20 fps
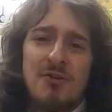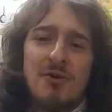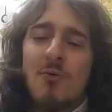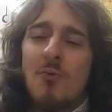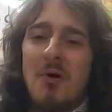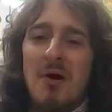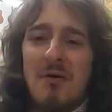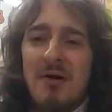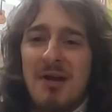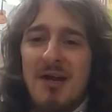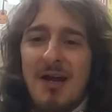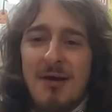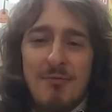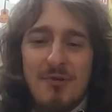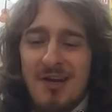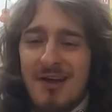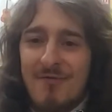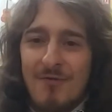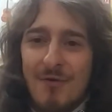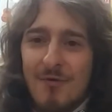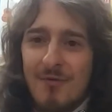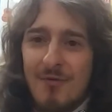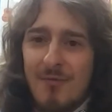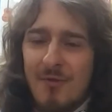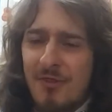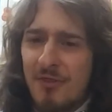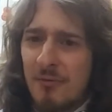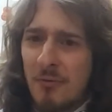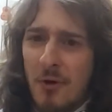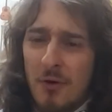Don't worry, I would never
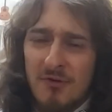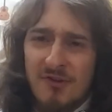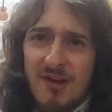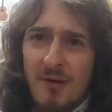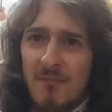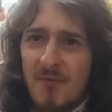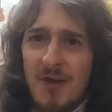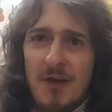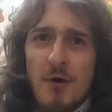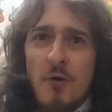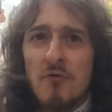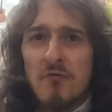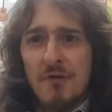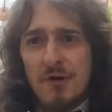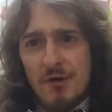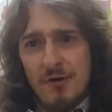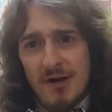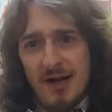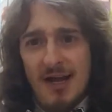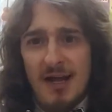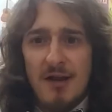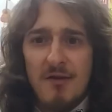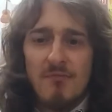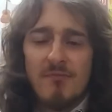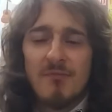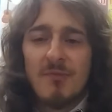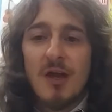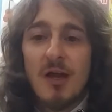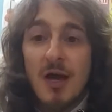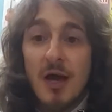throw something over your head.
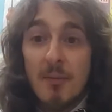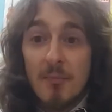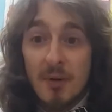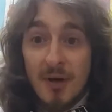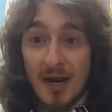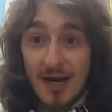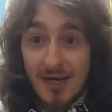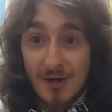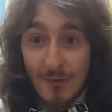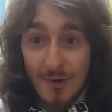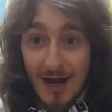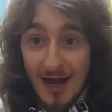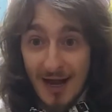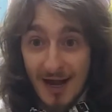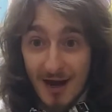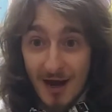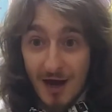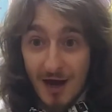But anyway,